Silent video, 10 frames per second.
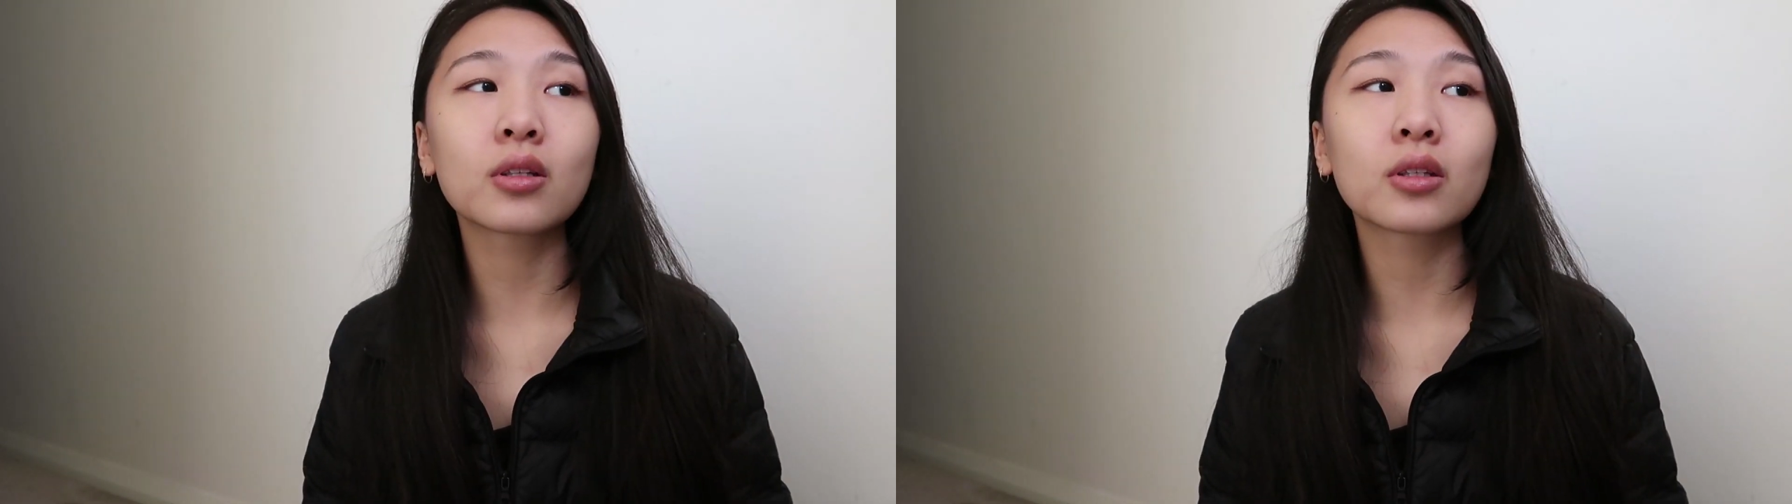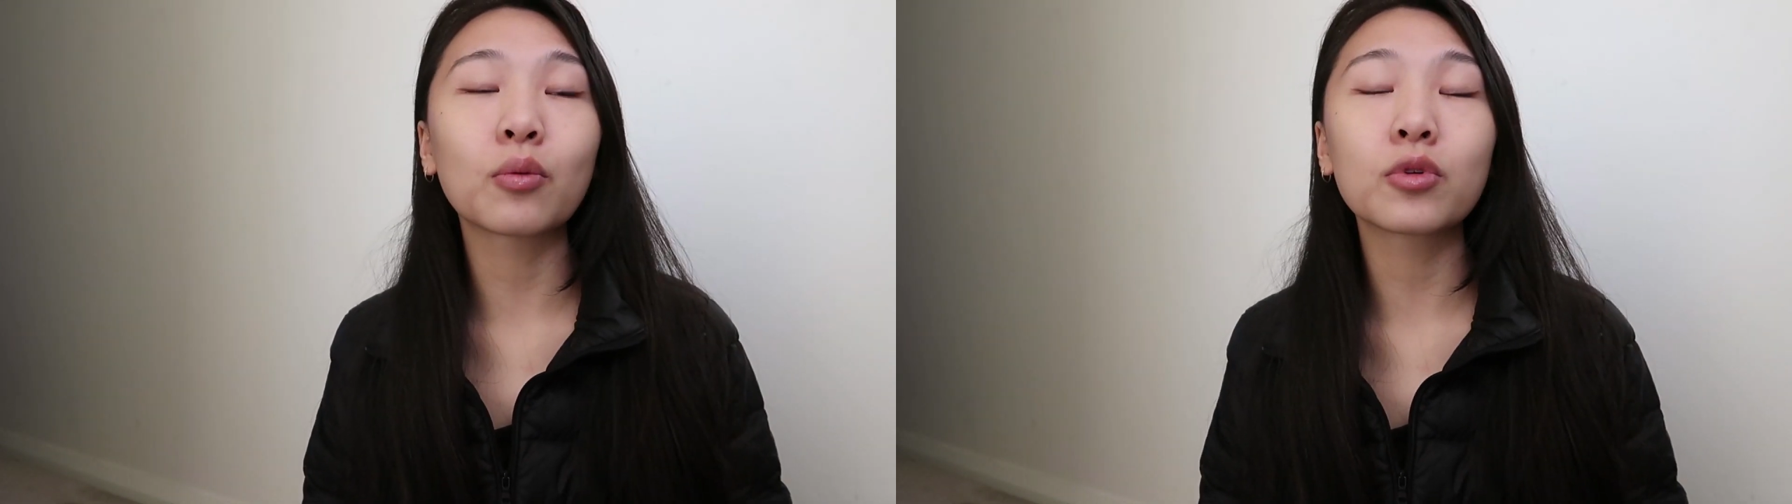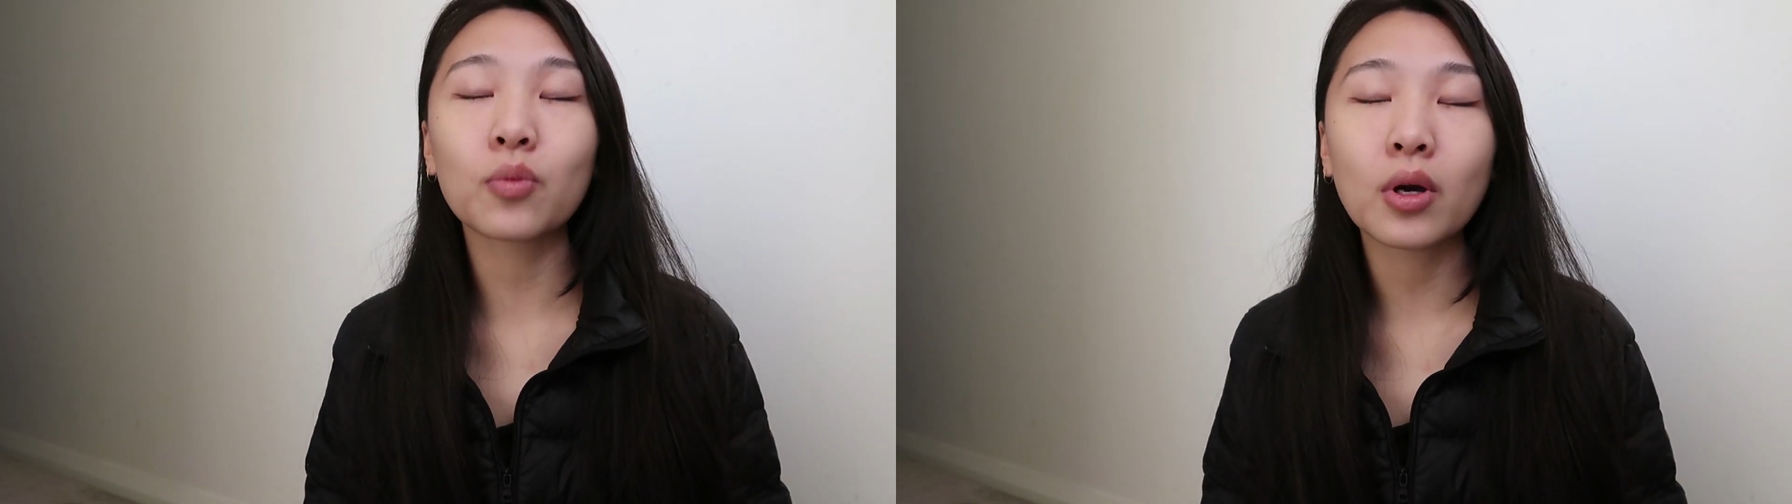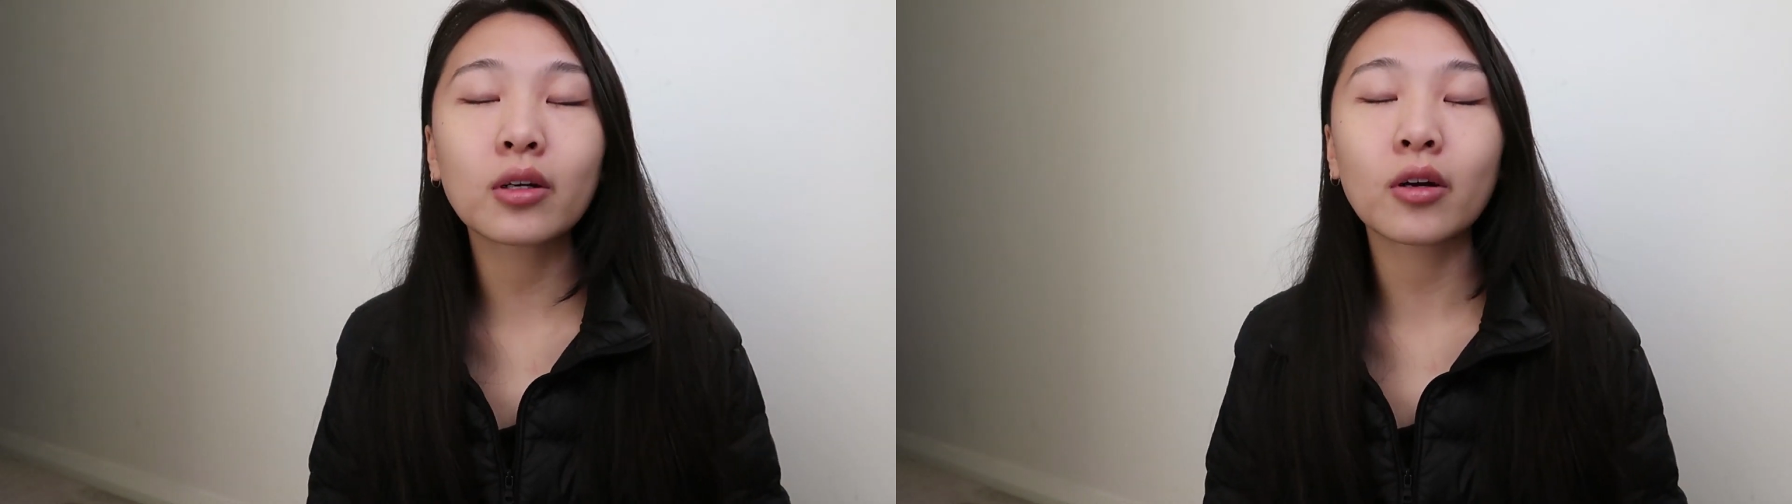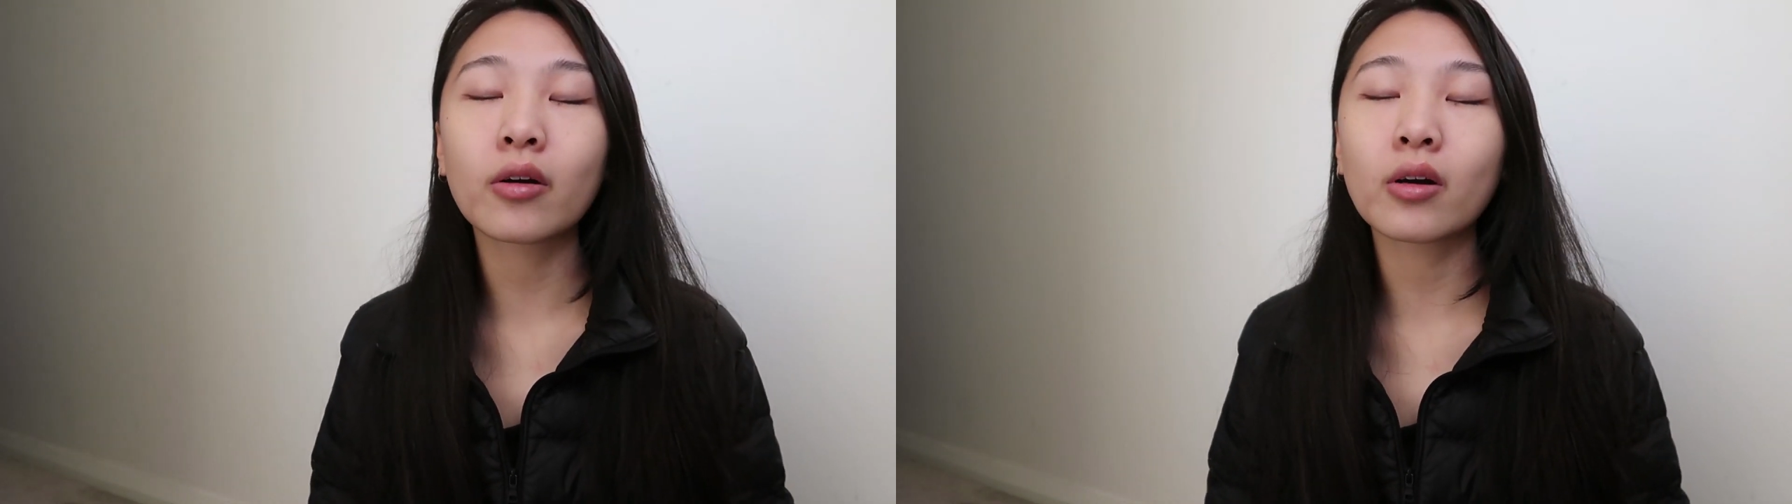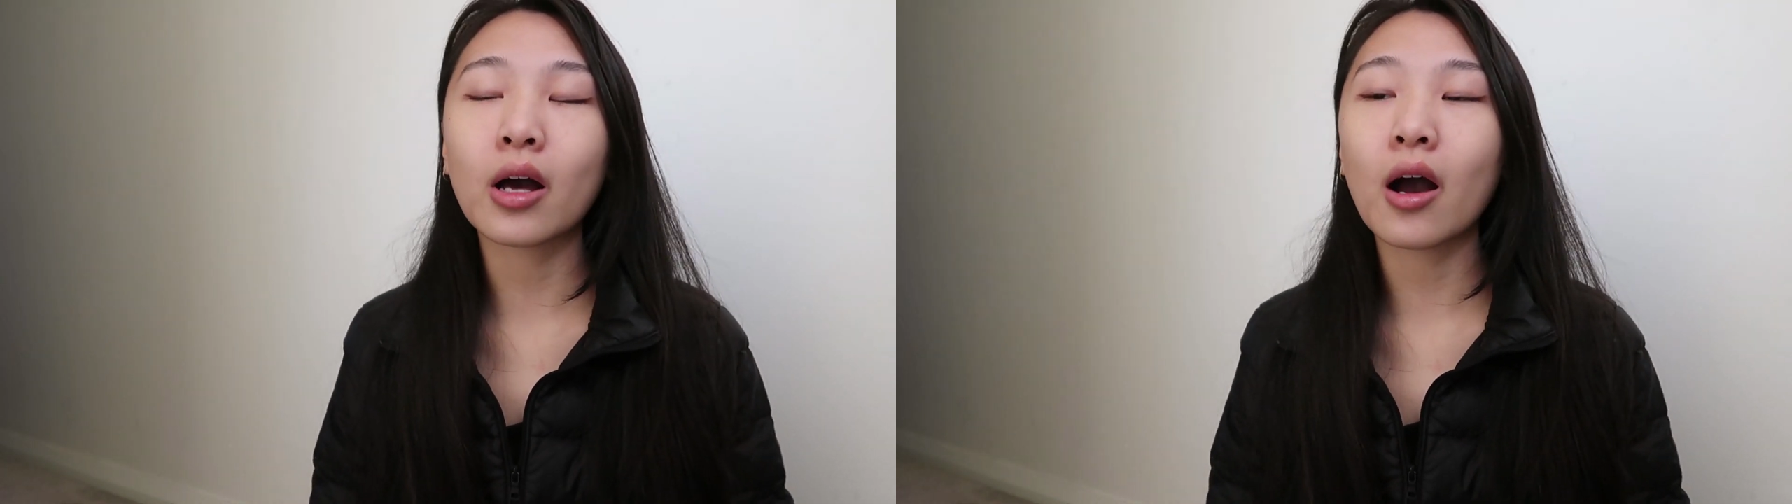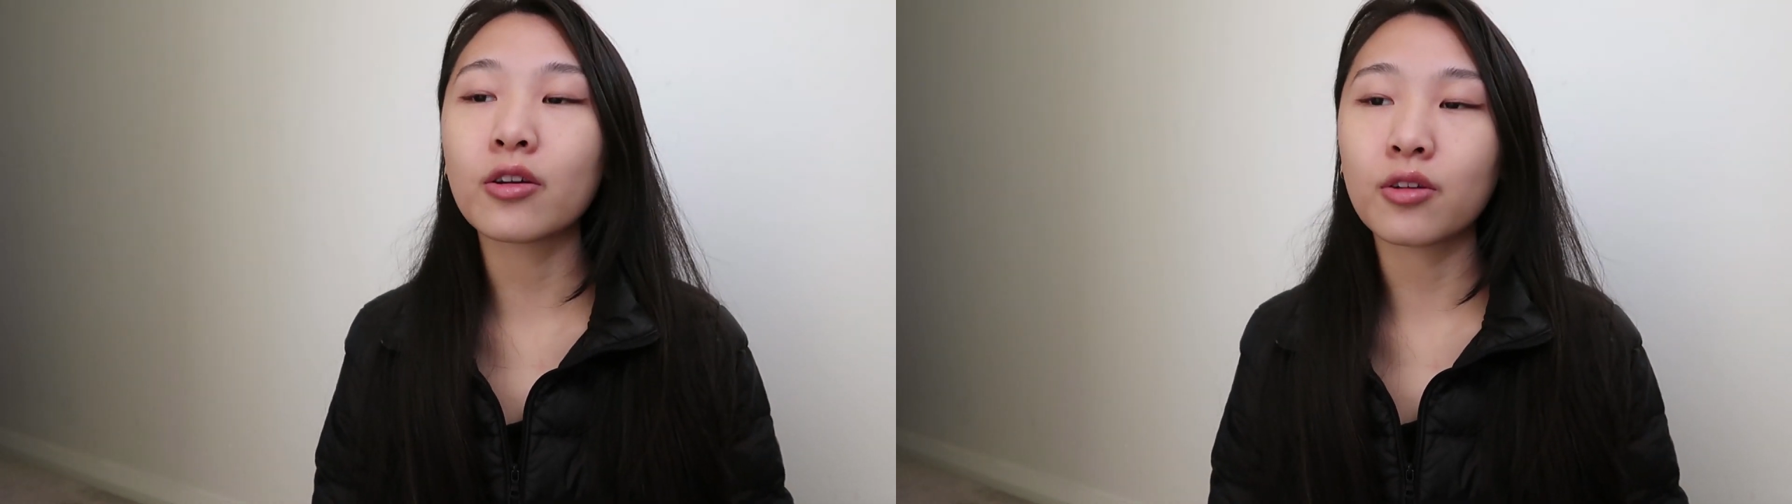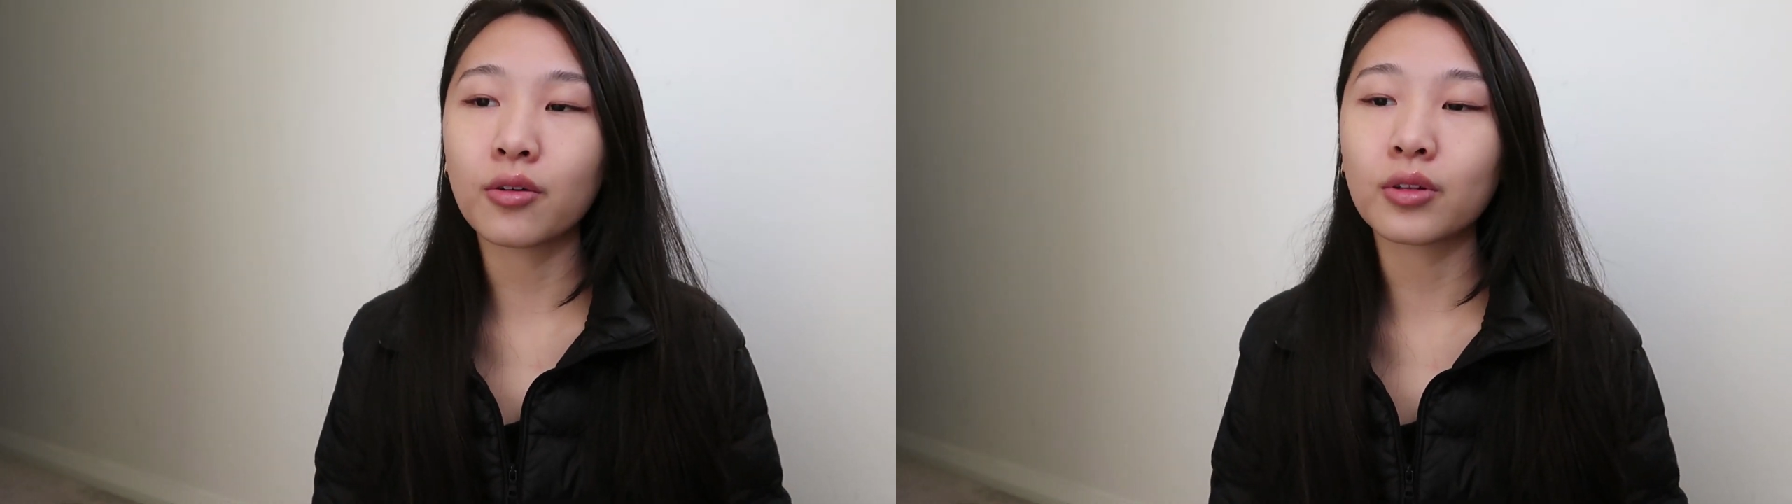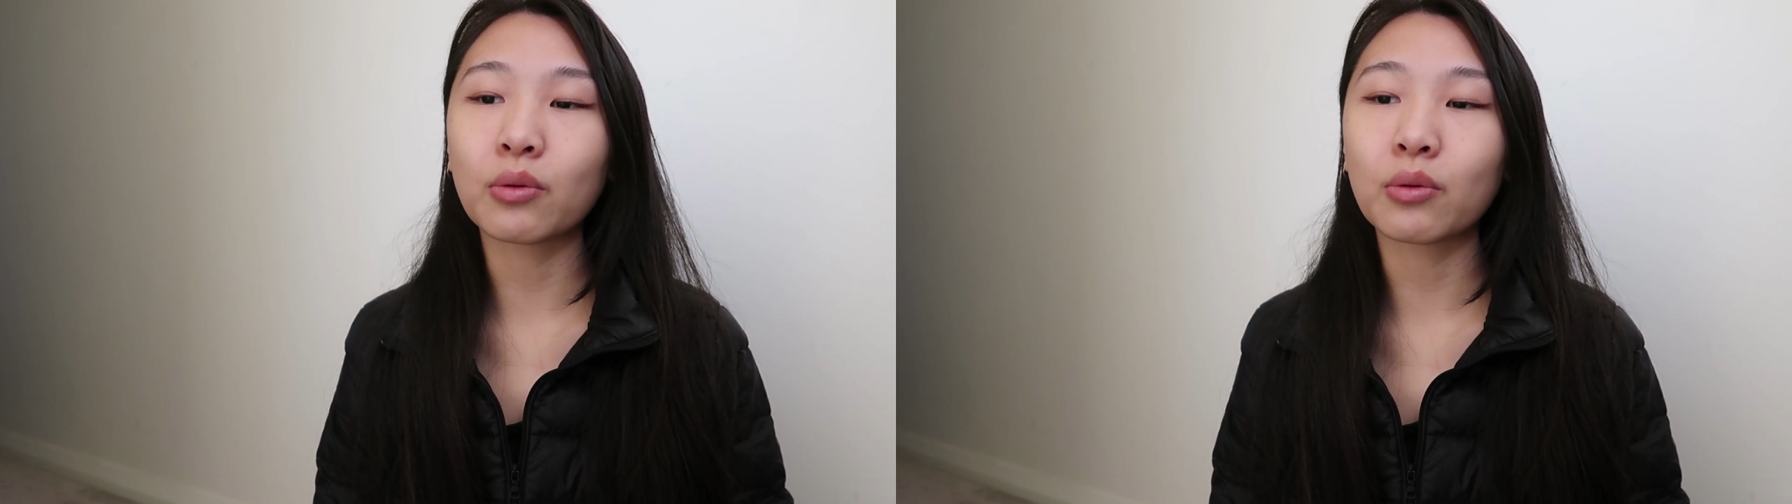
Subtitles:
there was one girl I know